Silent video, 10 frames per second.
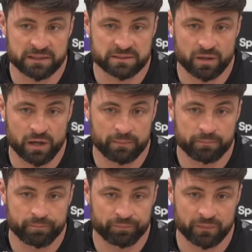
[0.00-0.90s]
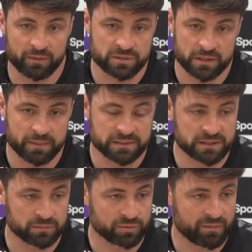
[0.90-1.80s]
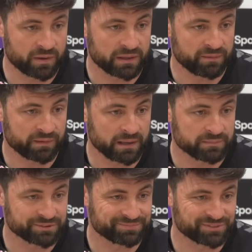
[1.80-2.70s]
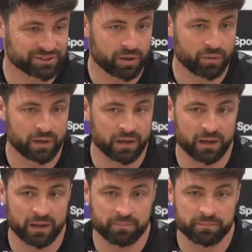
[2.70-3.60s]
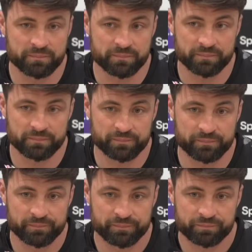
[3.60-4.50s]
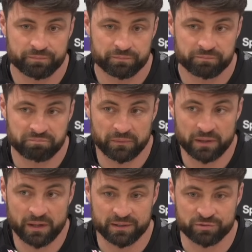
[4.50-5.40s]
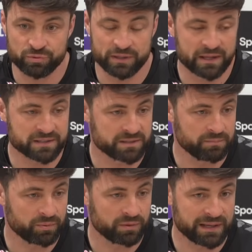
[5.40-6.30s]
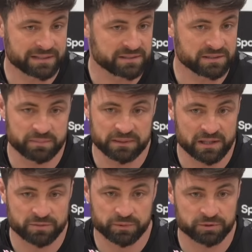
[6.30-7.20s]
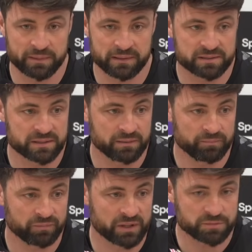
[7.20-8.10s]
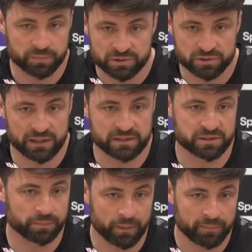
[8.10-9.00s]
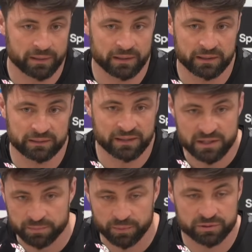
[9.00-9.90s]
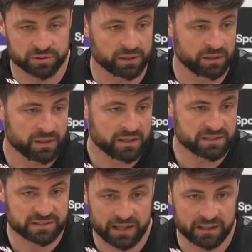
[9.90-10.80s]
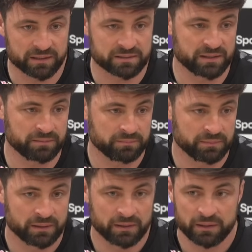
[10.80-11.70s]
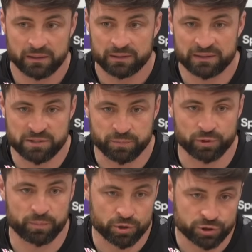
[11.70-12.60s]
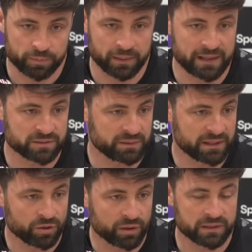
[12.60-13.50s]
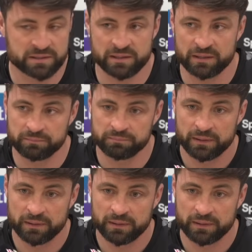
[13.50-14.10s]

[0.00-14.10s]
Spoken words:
time, there isn't a best team because we haven't won enough games. So it's really that simple. The lads need to be desperate to be in the team, desperate to get to the Premier League, desperate to stay in the team, desperate to push the players when they're not in the team.